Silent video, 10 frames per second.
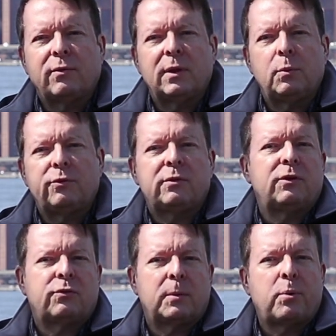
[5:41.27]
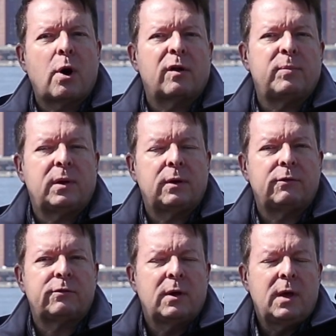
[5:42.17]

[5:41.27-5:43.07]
really was an intricate part of, because